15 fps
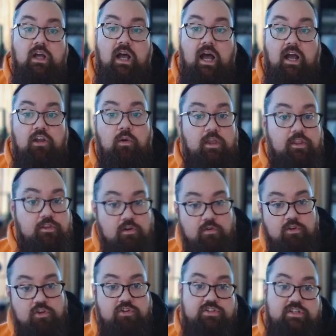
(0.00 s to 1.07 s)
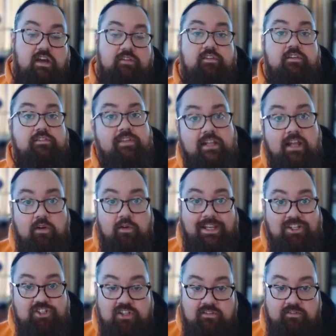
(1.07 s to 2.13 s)
Going through, you just have to fill out each
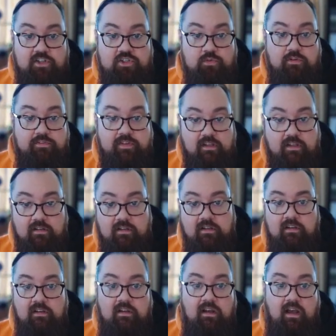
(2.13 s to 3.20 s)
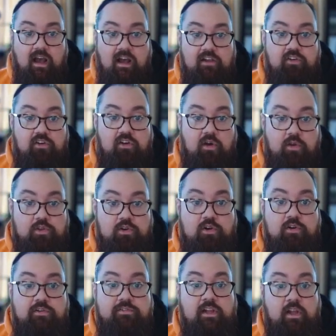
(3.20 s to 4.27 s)
individual field. So you'll go through,
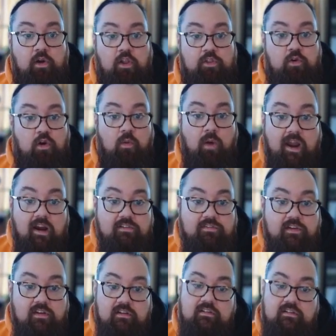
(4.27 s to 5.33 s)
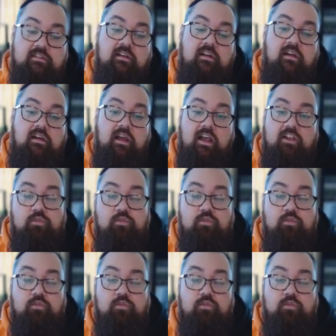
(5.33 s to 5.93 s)
fill out all the required fields, as